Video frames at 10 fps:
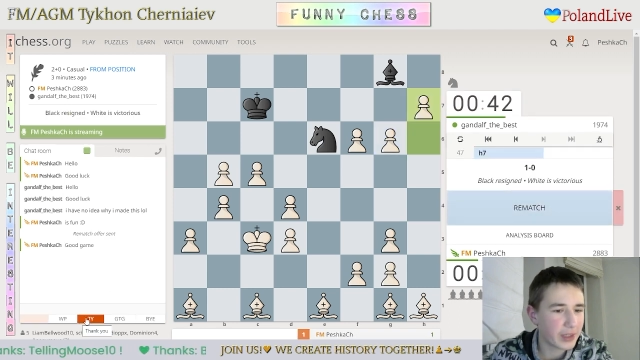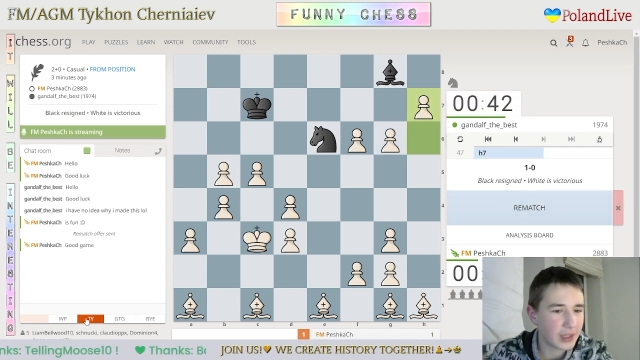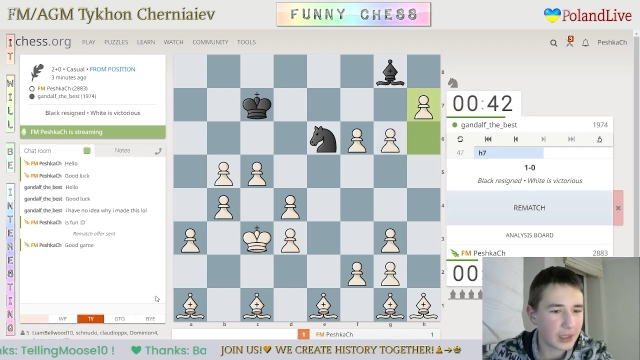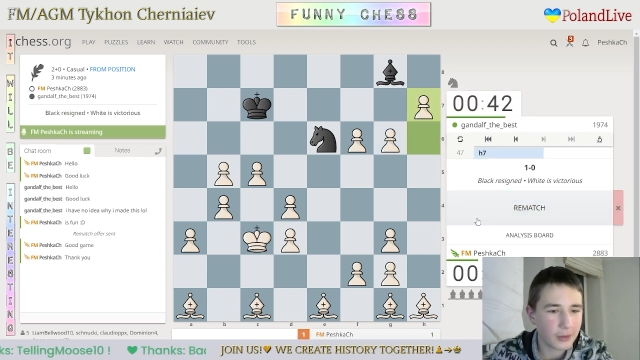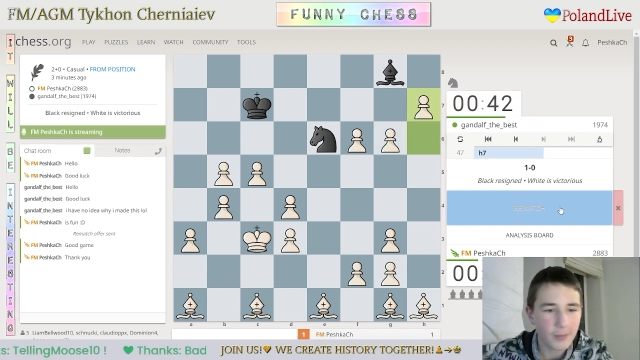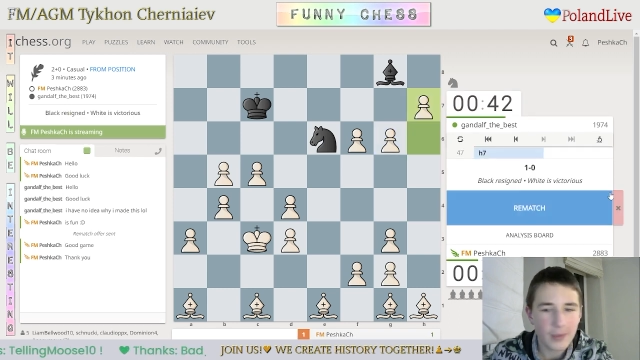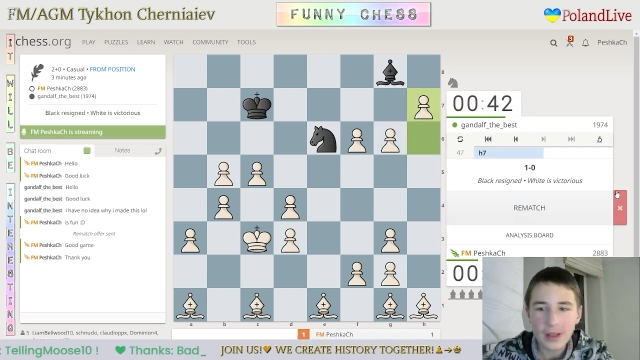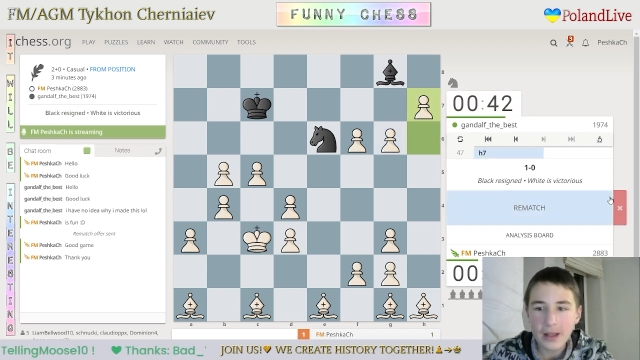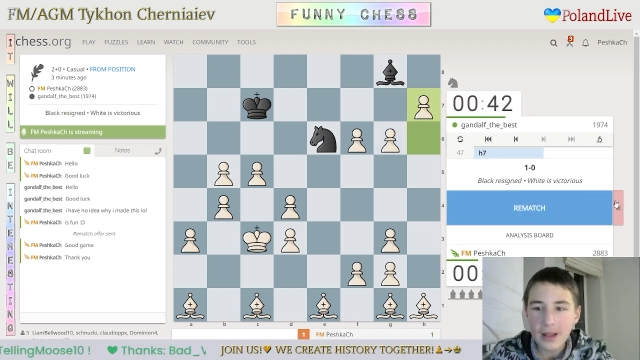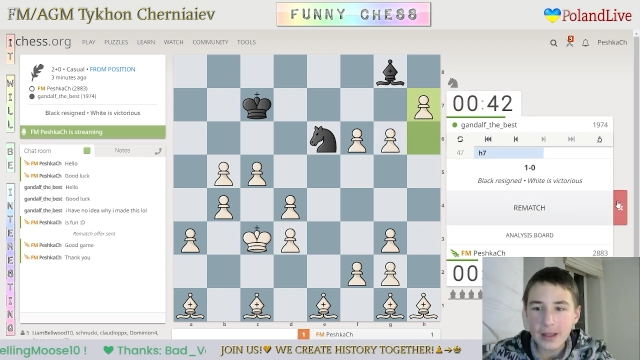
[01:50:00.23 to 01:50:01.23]
thank you.
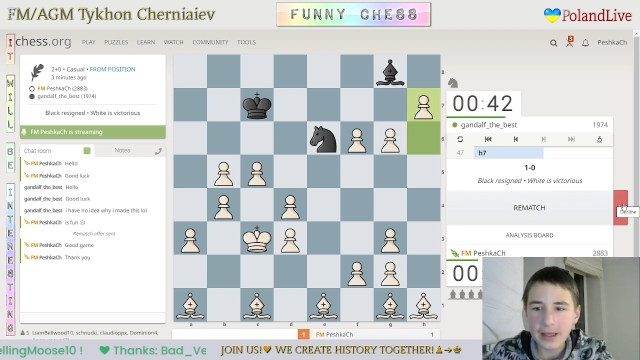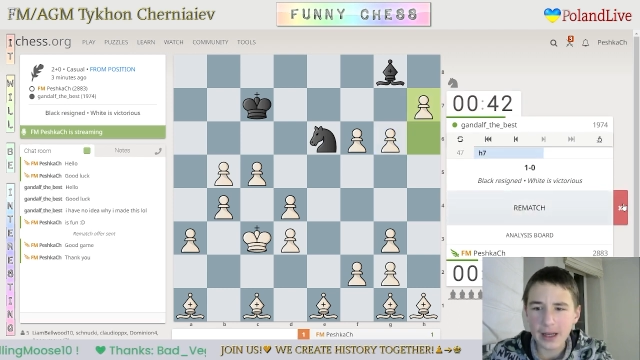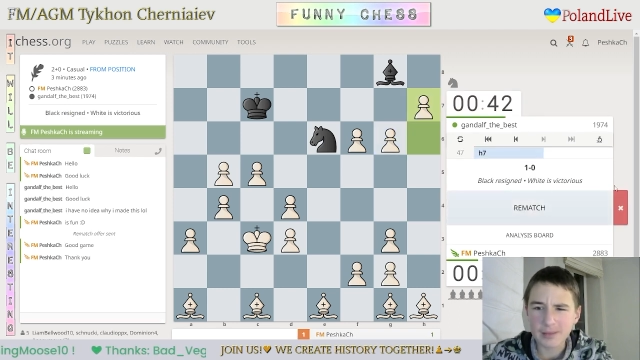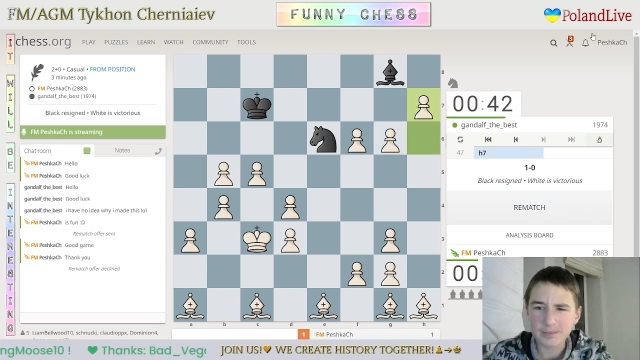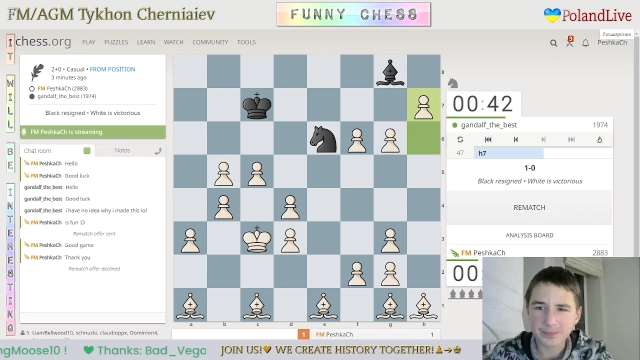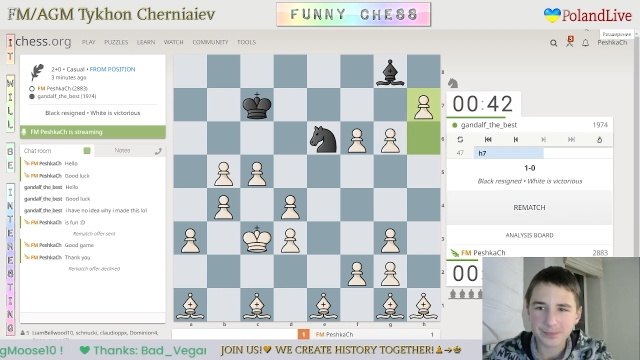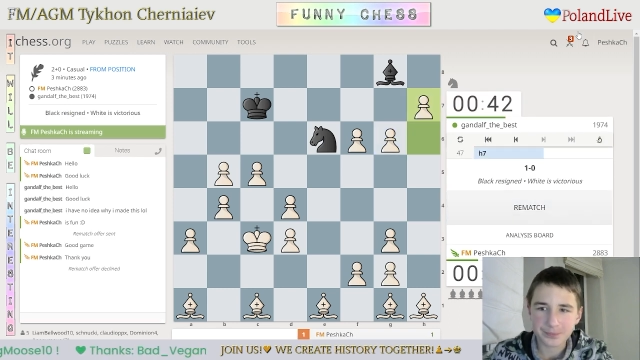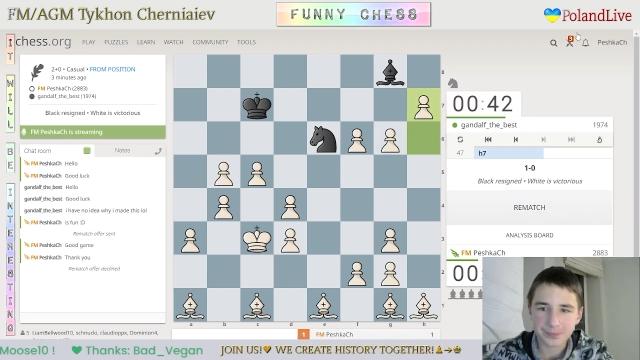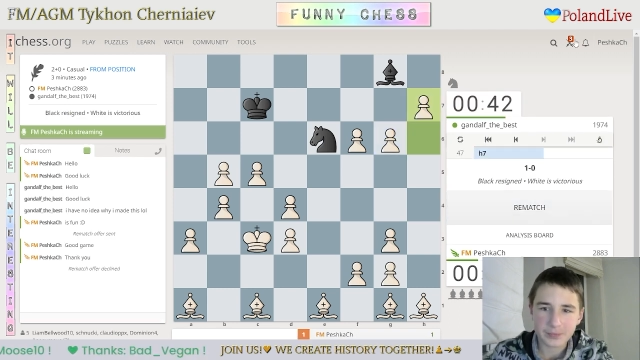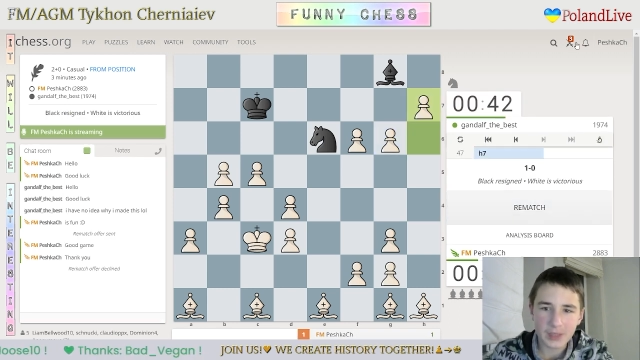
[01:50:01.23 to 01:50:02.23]
Yeah,
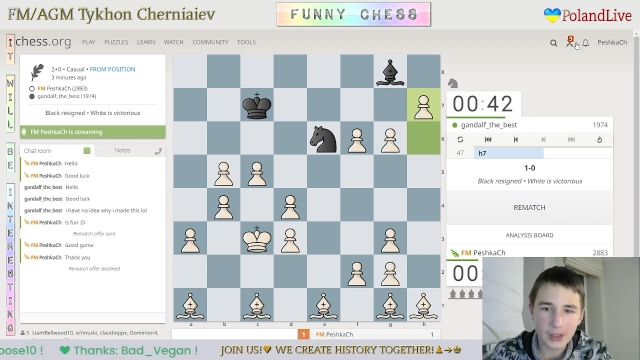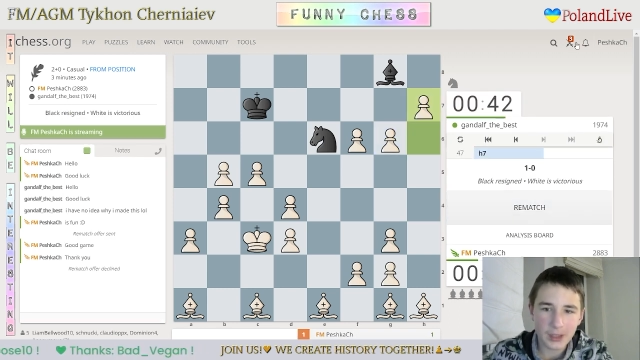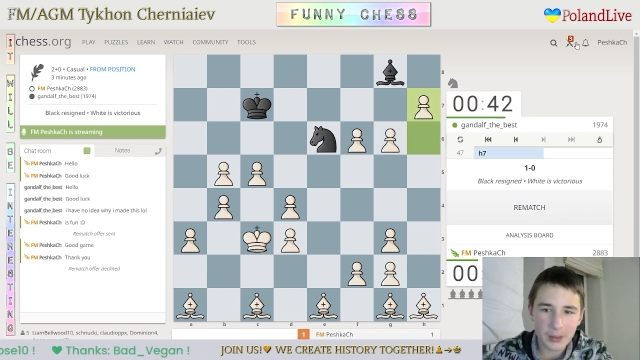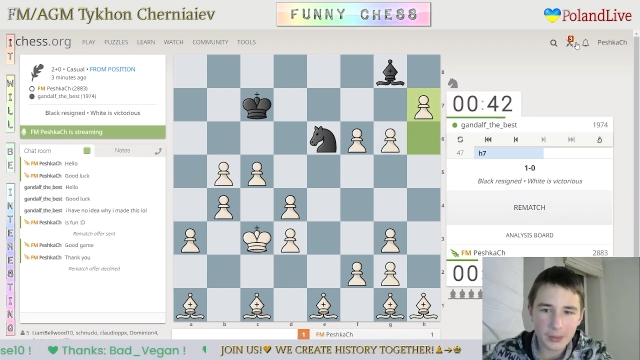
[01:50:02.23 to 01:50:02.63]
in game